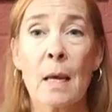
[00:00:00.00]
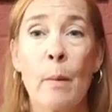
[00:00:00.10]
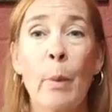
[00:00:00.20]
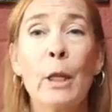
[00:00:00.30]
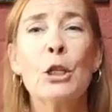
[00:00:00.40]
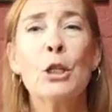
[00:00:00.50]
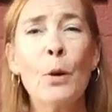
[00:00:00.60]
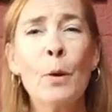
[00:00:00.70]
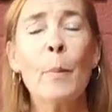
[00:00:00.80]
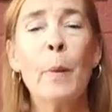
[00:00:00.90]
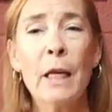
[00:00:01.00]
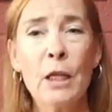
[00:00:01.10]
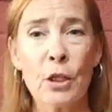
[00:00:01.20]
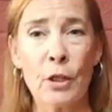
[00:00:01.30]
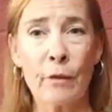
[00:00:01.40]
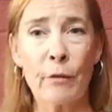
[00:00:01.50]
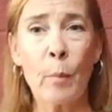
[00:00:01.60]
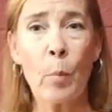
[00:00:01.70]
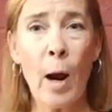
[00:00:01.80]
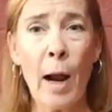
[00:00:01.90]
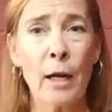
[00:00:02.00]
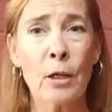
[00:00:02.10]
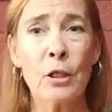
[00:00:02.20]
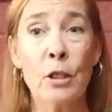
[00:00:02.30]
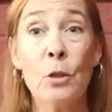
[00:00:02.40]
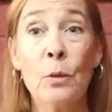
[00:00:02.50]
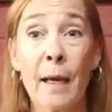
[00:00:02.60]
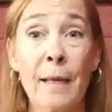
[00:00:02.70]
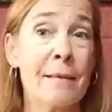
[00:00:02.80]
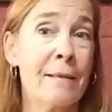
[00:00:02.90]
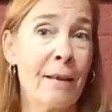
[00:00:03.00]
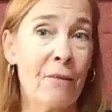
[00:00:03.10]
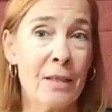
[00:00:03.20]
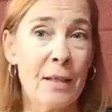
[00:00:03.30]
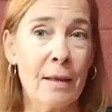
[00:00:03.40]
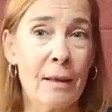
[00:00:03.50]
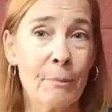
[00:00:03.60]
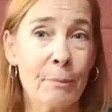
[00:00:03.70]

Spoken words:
But it showed a picture from prior to 2017.